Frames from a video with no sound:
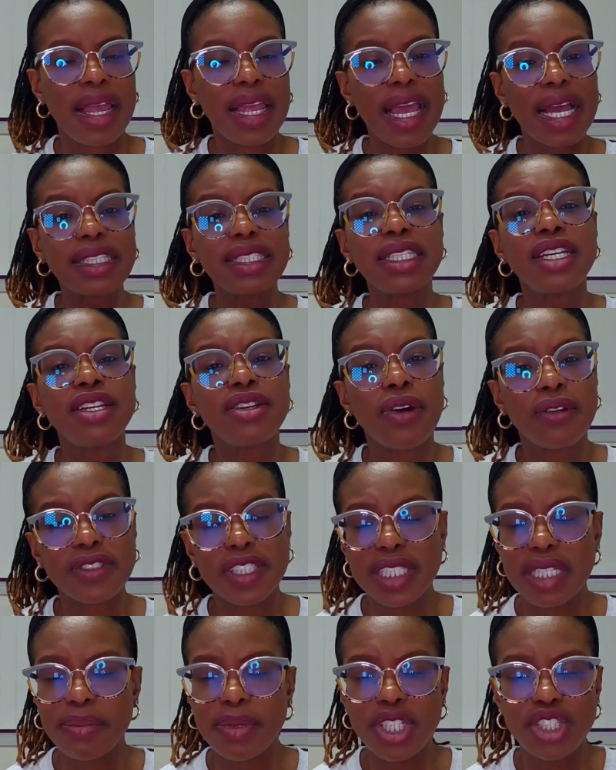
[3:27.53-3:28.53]
Getting
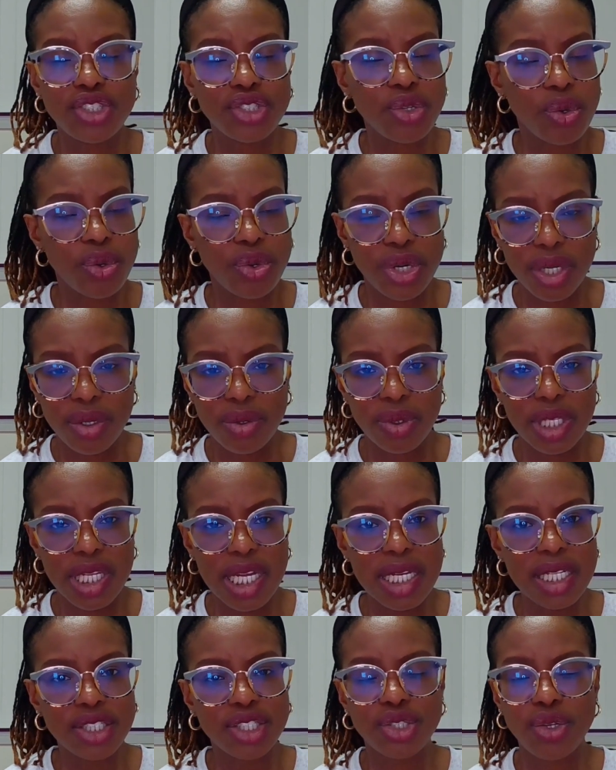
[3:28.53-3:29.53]
enough sleep is so critical.
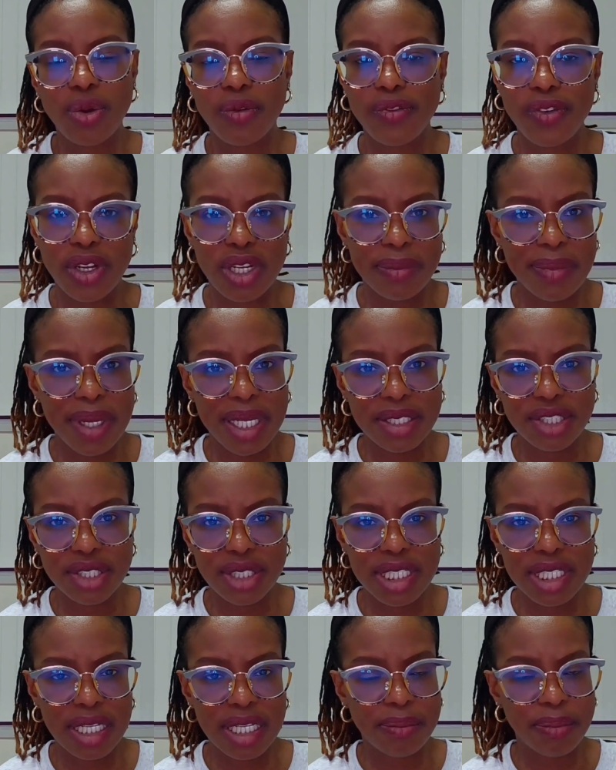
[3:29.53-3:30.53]
It is so
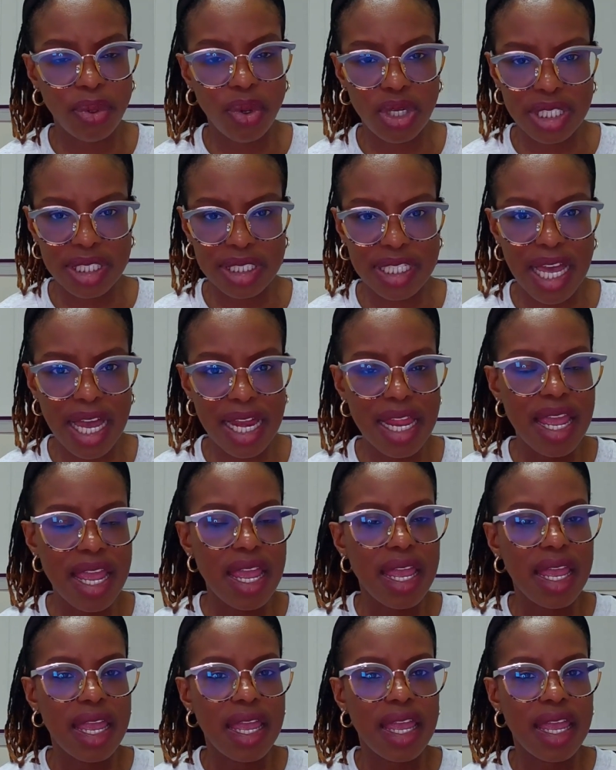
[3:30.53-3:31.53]
fundamentally important that
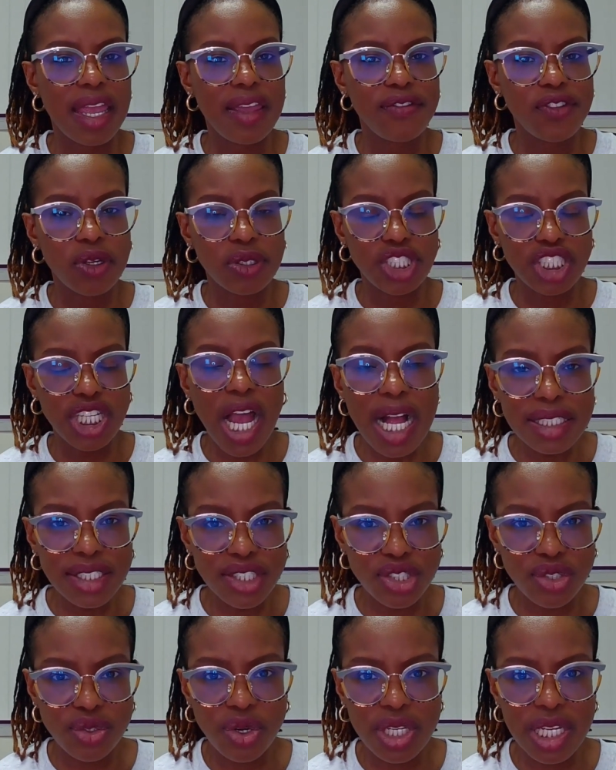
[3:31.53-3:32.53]
if your
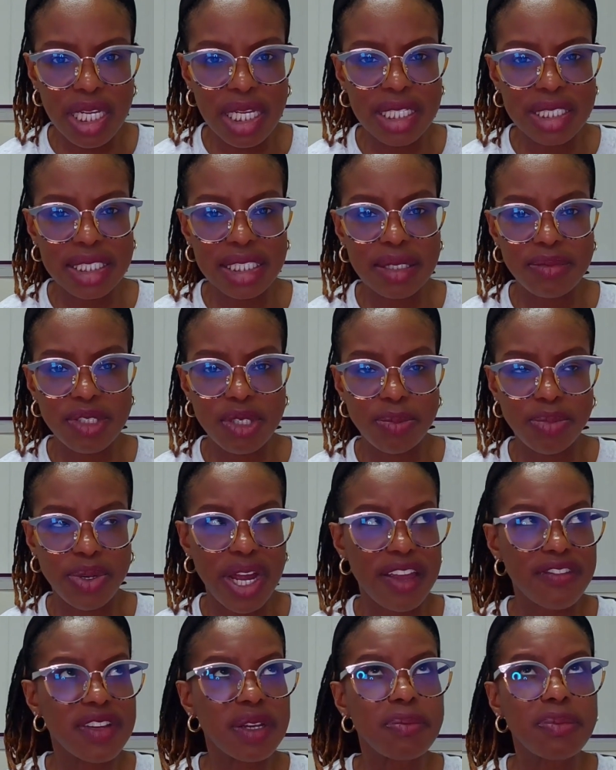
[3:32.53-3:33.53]
child is chronically sleep
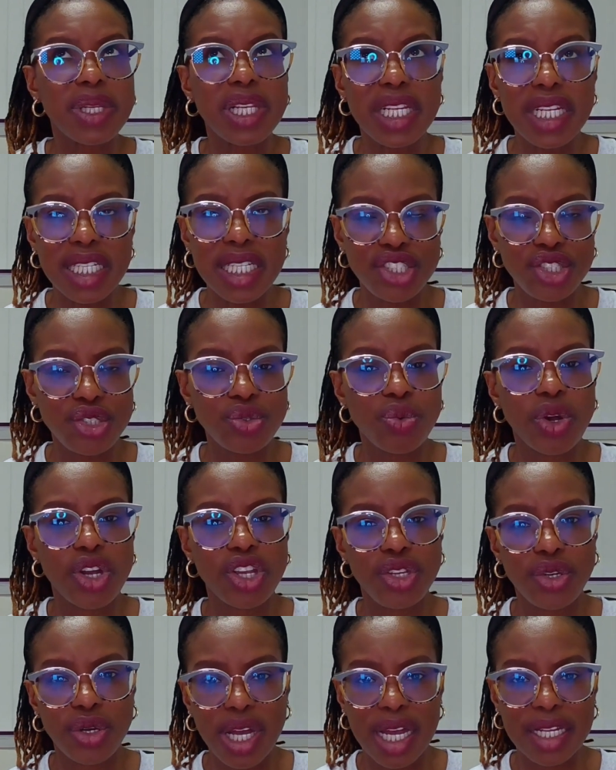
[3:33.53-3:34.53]
deprived, please do
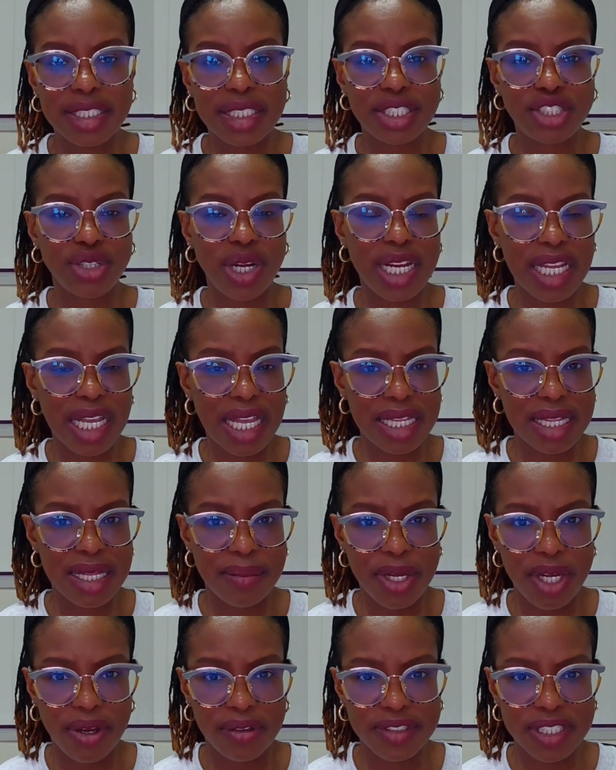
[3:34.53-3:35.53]
what you can to try to get
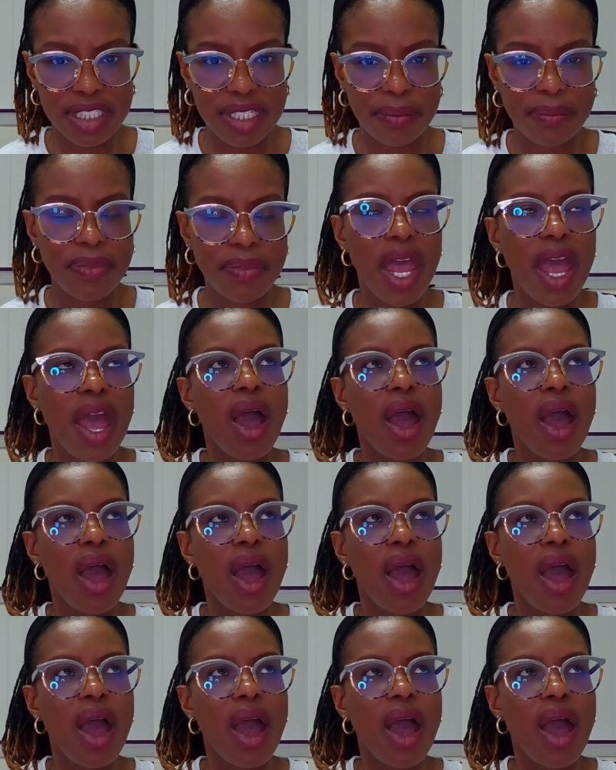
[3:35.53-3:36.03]
them enough sleep.